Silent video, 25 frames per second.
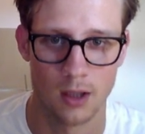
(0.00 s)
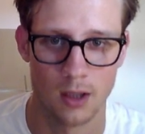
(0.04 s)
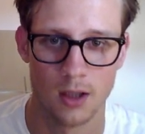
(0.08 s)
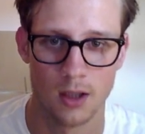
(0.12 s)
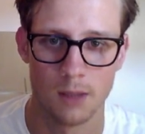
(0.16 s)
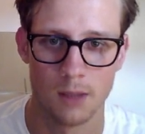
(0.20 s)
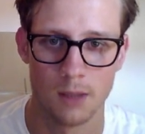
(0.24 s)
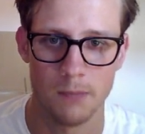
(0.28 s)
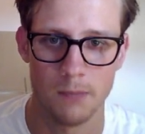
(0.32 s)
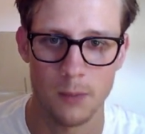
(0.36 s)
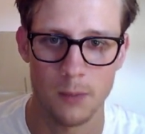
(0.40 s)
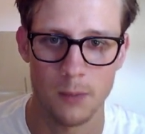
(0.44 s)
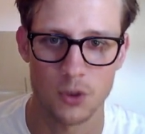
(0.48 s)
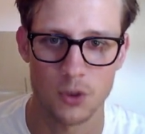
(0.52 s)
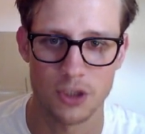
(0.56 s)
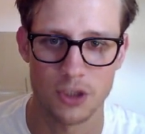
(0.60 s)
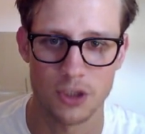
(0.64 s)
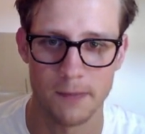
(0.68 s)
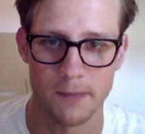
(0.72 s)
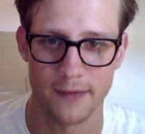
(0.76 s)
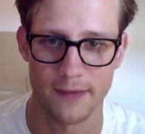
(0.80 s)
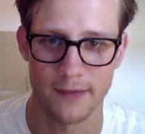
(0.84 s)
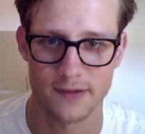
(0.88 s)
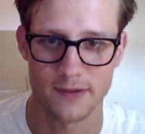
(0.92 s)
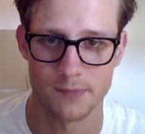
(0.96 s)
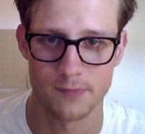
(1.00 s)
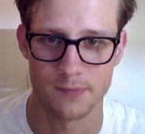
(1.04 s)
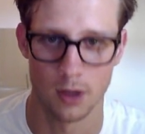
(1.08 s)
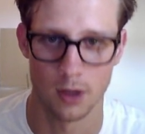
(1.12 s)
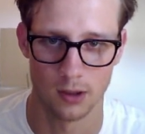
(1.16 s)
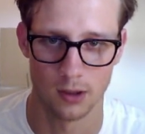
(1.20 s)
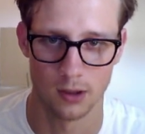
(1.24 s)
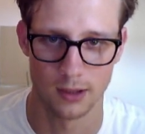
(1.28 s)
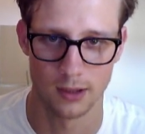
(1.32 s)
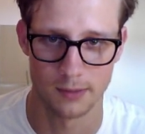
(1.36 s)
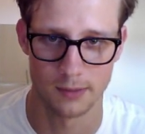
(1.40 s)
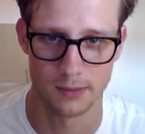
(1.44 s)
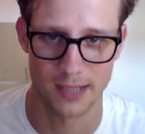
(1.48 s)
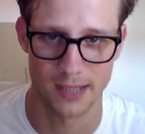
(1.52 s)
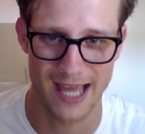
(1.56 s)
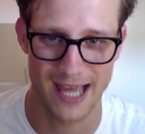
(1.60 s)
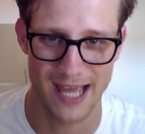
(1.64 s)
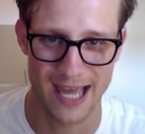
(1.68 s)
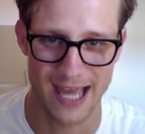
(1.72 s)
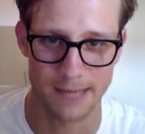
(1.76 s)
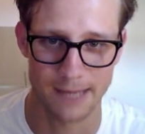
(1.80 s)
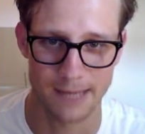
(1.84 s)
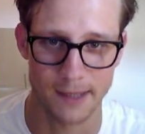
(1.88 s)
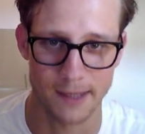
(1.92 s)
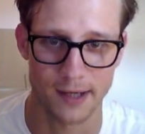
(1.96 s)
Maybe we should make this ball a little bit
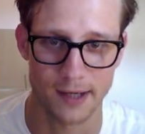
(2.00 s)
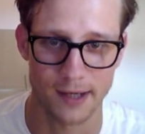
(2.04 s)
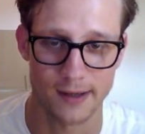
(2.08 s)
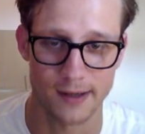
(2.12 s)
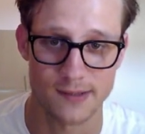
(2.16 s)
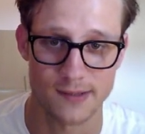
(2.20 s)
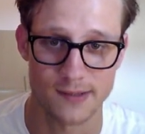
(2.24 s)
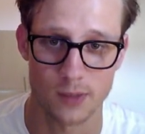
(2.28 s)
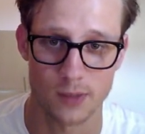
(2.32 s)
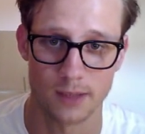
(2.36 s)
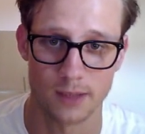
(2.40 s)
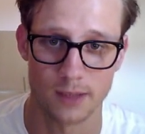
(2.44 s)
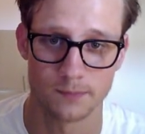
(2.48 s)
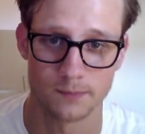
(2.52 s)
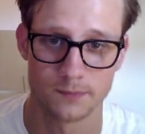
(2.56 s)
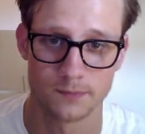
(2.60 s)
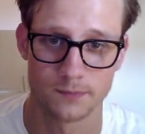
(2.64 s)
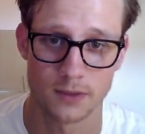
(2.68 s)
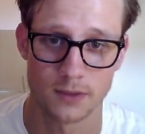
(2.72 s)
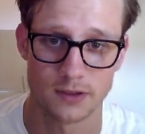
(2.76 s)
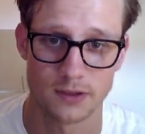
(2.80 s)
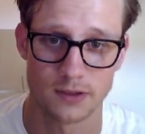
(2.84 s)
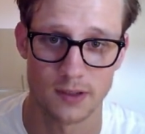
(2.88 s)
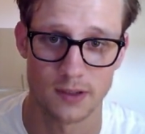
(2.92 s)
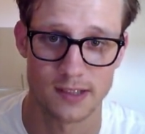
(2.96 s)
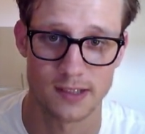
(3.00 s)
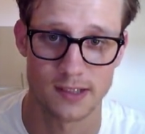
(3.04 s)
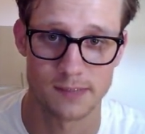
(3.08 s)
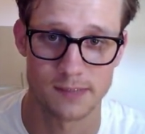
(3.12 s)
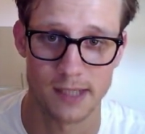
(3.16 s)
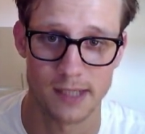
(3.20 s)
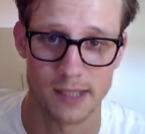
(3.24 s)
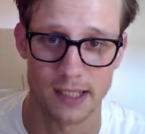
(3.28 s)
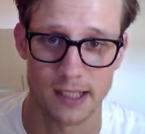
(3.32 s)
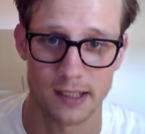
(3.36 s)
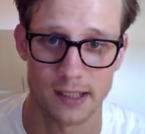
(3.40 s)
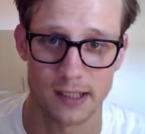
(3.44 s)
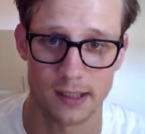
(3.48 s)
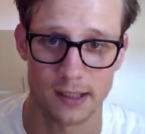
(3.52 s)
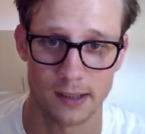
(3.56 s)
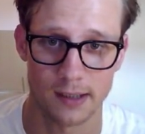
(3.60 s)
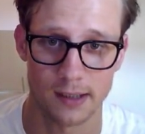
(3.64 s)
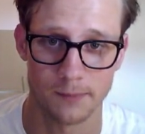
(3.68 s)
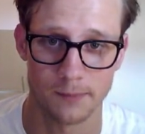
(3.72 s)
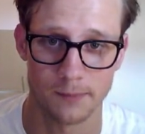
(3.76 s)
animated as well. So let's make it, there